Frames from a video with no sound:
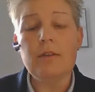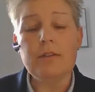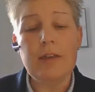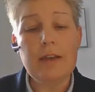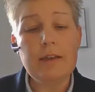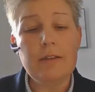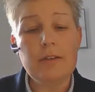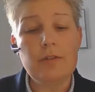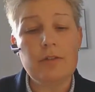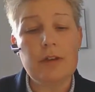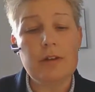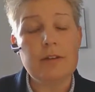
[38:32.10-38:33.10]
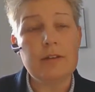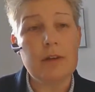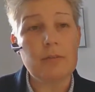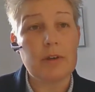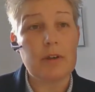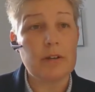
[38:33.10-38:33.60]
The second issue there in
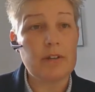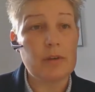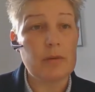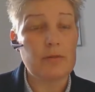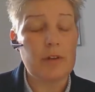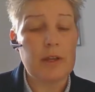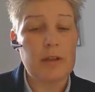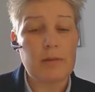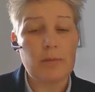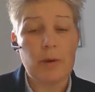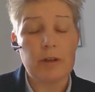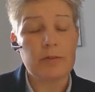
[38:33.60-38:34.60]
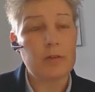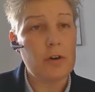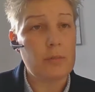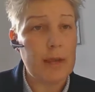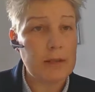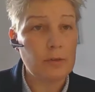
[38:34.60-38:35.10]
terms of cutting of wildflower
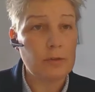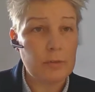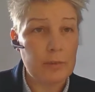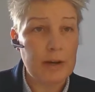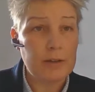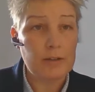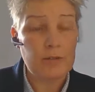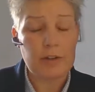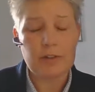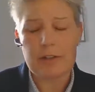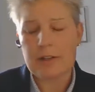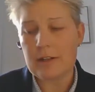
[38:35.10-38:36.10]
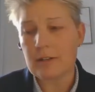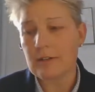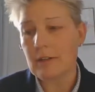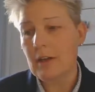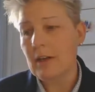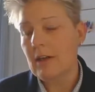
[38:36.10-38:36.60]
meadows and biodiversity
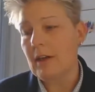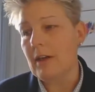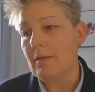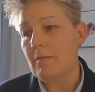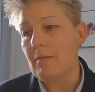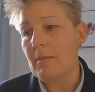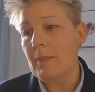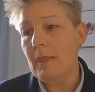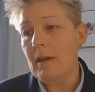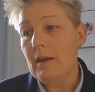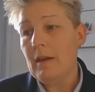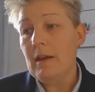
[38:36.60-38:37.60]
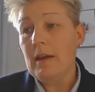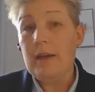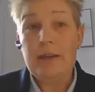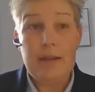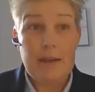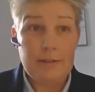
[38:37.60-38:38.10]
areas,
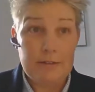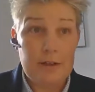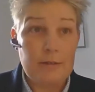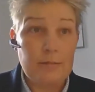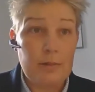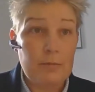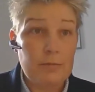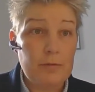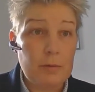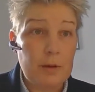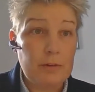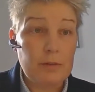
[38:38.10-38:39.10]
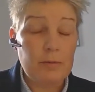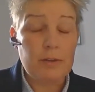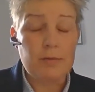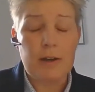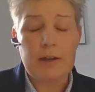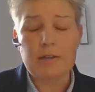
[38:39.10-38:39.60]
yes, I'm familiar with the
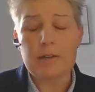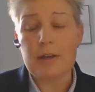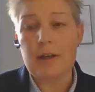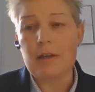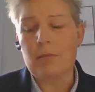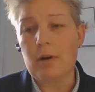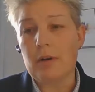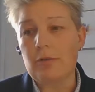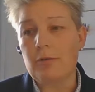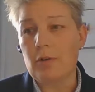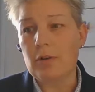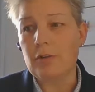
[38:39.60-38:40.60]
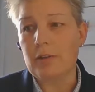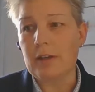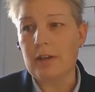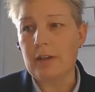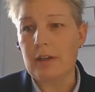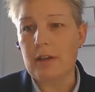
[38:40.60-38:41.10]
fact that
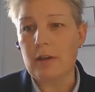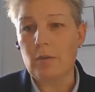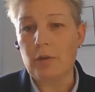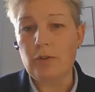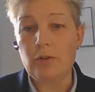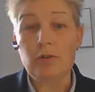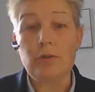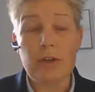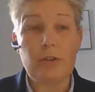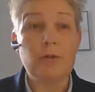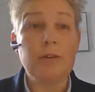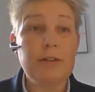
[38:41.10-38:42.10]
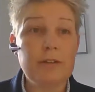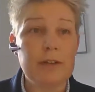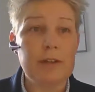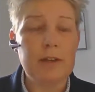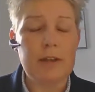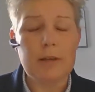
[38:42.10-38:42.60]
unfortunately we do
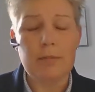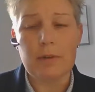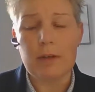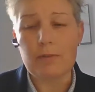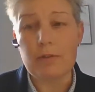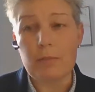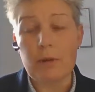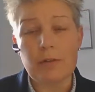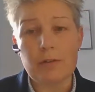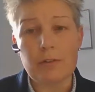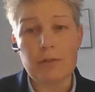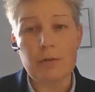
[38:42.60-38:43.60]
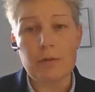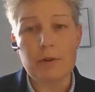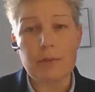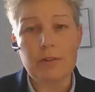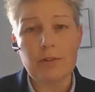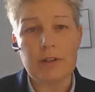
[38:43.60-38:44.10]
erroneously, given the millions of square
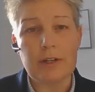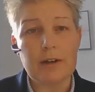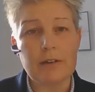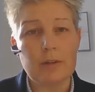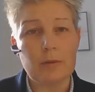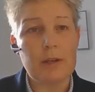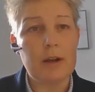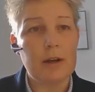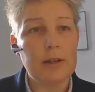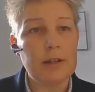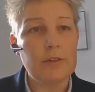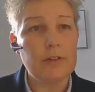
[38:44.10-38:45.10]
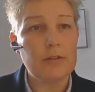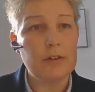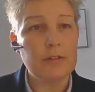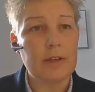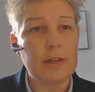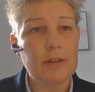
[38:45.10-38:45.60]
metres of grass that we cut each and every
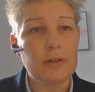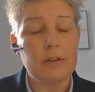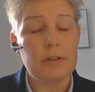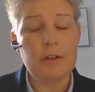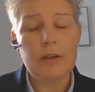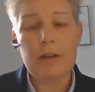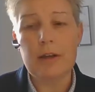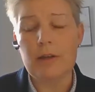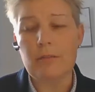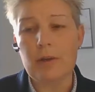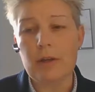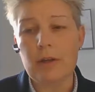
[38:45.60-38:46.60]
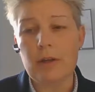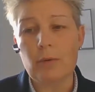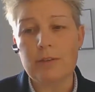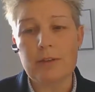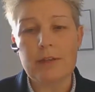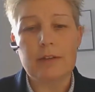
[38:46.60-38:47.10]
cycle, go
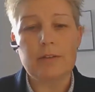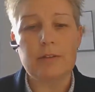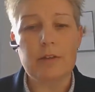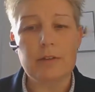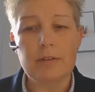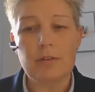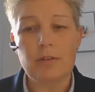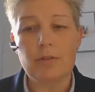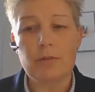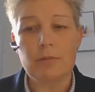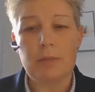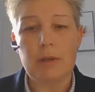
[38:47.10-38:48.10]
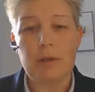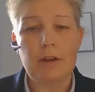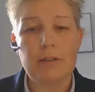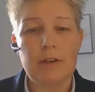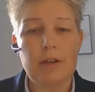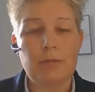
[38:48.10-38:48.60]
into areas that shouldn't be cut in
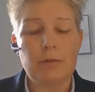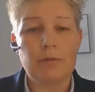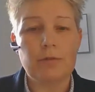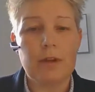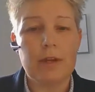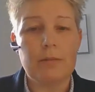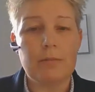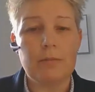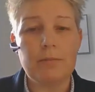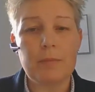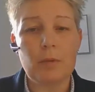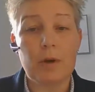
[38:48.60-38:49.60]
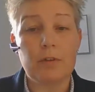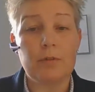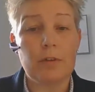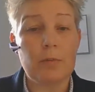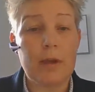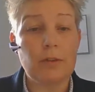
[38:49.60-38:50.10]
terms of
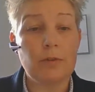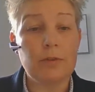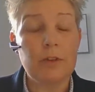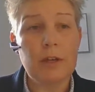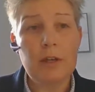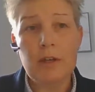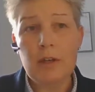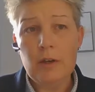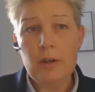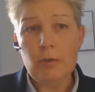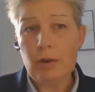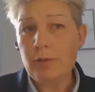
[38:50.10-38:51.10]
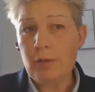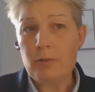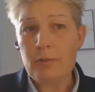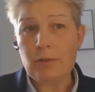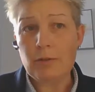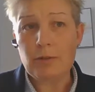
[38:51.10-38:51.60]
wildflower meadows. Wildflower
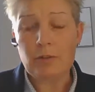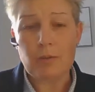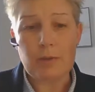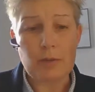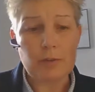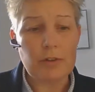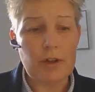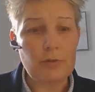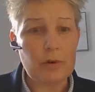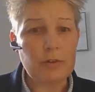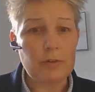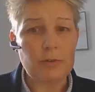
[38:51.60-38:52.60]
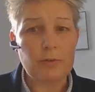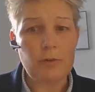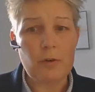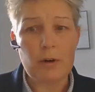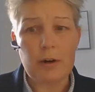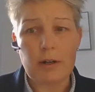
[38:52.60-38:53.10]
meadows are something which I've worked on
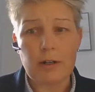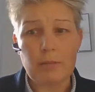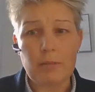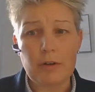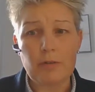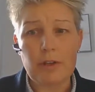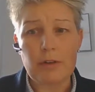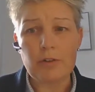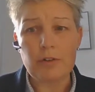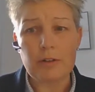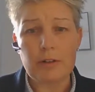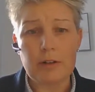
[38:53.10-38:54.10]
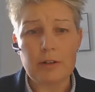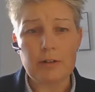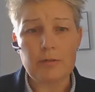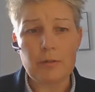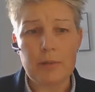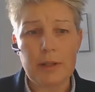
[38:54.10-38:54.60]
for a number of years and
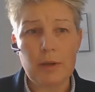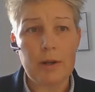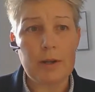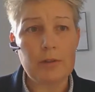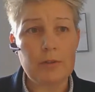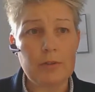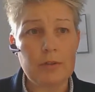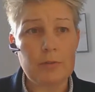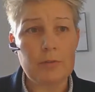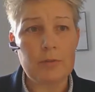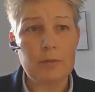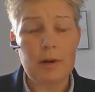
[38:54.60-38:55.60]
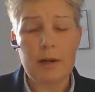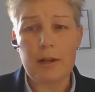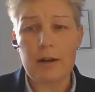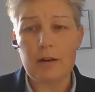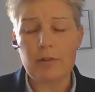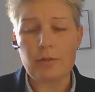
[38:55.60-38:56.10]
remain quite close to my
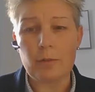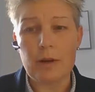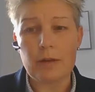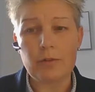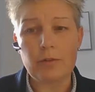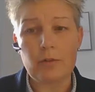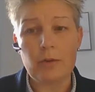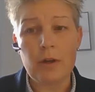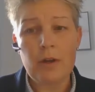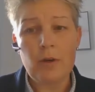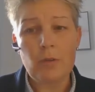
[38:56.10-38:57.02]
heart as well. So